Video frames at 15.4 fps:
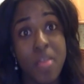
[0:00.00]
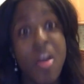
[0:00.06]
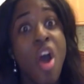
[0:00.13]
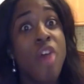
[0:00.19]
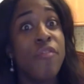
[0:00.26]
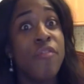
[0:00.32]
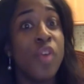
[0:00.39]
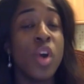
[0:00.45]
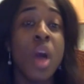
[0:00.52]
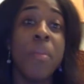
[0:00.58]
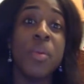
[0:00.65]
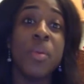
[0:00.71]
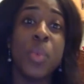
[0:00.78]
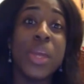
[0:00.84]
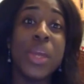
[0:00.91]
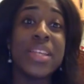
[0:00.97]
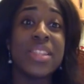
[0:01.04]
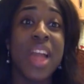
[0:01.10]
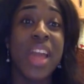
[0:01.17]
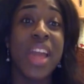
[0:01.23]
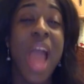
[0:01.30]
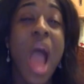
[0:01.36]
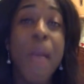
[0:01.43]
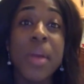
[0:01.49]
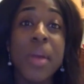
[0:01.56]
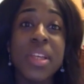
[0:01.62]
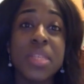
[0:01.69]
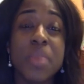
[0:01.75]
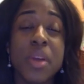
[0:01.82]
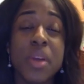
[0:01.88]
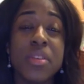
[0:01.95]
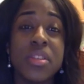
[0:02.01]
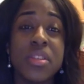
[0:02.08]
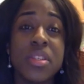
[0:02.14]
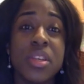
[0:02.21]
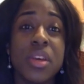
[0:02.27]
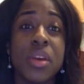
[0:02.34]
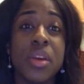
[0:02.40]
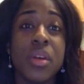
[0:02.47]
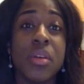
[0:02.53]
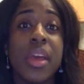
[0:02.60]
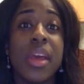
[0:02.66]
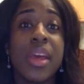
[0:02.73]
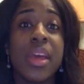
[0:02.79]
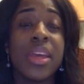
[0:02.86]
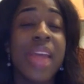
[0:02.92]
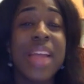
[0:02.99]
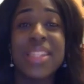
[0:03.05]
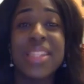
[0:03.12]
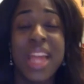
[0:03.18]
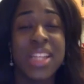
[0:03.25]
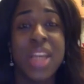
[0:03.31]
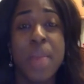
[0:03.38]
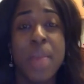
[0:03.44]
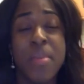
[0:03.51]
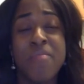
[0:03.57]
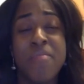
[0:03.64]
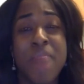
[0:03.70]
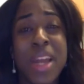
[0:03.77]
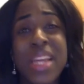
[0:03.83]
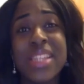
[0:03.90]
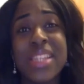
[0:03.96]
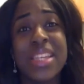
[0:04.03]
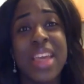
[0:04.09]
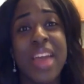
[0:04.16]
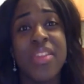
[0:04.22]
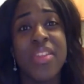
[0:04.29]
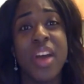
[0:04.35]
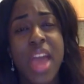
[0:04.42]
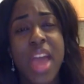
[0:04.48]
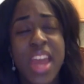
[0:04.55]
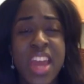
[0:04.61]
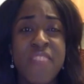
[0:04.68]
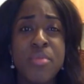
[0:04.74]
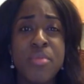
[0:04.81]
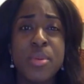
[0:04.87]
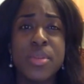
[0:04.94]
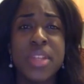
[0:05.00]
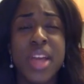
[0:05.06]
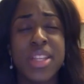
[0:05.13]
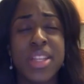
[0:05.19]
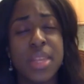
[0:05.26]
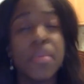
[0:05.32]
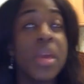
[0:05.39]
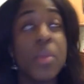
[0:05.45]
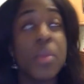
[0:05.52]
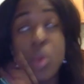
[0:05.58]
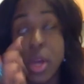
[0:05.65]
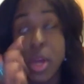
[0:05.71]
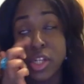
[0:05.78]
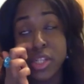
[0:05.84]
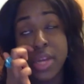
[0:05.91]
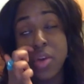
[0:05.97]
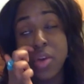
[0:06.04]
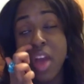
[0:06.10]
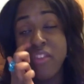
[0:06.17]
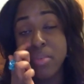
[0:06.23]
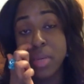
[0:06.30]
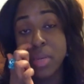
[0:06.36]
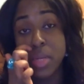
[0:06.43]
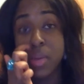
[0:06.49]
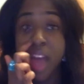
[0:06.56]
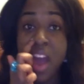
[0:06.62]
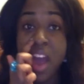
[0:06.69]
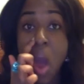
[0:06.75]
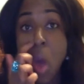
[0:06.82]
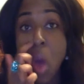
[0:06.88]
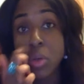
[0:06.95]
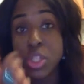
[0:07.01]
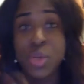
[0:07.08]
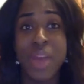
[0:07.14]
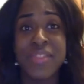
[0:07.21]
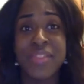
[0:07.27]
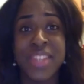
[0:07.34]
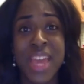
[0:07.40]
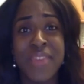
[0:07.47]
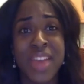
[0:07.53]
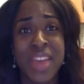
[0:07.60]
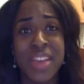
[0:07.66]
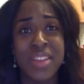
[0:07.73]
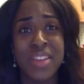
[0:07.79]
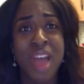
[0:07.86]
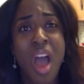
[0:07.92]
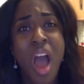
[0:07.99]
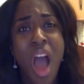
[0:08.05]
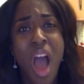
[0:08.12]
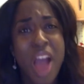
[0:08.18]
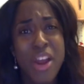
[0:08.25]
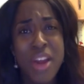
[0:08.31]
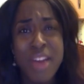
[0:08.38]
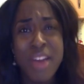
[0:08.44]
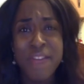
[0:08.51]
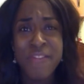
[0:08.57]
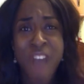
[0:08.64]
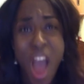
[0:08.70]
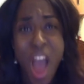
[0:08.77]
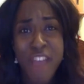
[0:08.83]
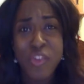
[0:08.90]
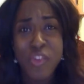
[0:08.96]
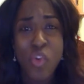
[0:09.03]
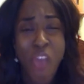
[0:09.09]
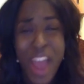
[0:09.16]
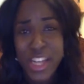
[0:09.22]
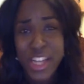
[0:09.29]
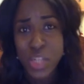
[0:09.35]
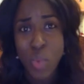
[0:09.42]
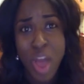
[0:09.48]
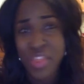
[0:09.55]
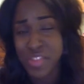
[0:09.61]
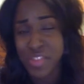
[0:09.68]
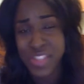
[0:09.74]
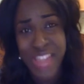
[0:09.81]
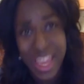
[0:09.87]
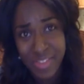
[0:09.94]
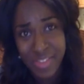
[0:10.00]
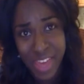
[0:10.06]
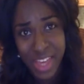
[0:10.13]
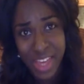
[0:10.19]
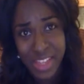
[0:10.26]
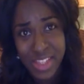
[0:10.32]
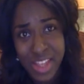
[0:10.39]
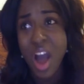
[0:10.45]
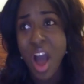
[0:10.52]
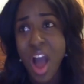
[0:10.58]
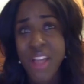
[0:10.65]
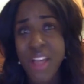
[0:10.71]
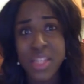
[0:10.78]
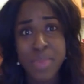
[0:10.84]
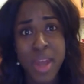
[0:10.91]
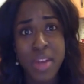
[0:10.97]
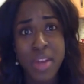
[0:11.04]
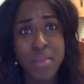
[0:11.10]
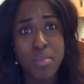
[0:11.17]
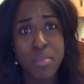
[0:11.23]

for a couple of weeks. Like, how am I supposed to get that type of money together? Everybody was like, some people, I should say not everybody, were like, oh, do you have savings? I don't have £5,000 worth of savings. I spent